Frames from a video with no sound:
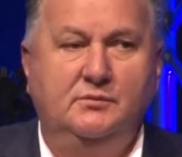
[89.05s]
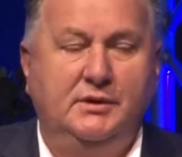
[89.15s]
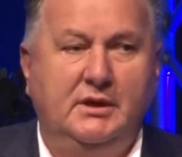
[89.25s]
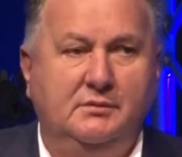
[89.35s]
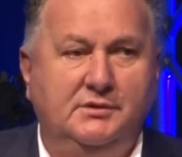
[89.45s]

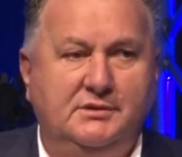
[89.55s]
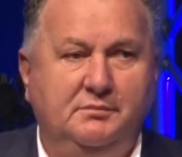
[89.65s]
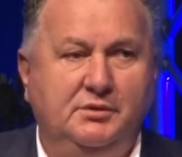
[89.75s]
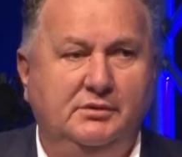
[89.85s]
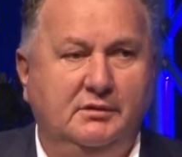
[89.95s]
when I was the
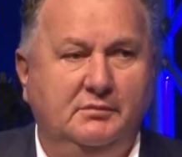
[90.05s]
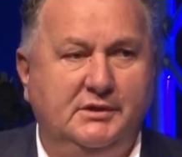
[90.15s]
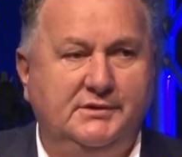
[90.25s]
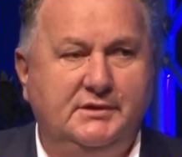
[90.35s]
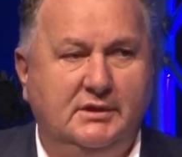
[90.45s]
building
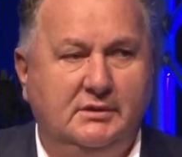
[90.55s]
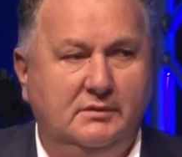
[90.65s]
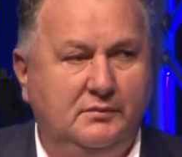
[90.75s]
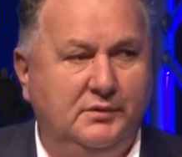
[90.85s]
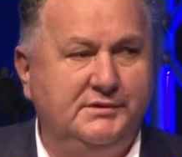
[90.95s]
minister
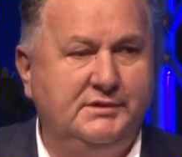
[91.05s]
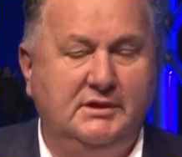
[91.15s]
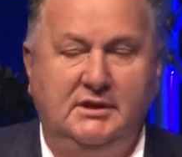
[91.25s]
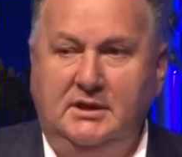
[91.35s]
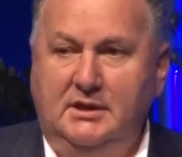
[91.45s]
was to
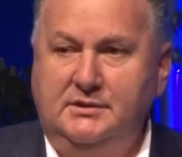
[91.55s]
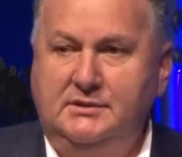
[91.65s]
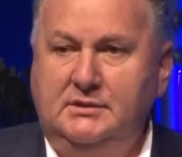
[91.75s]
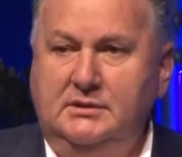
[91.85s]
get out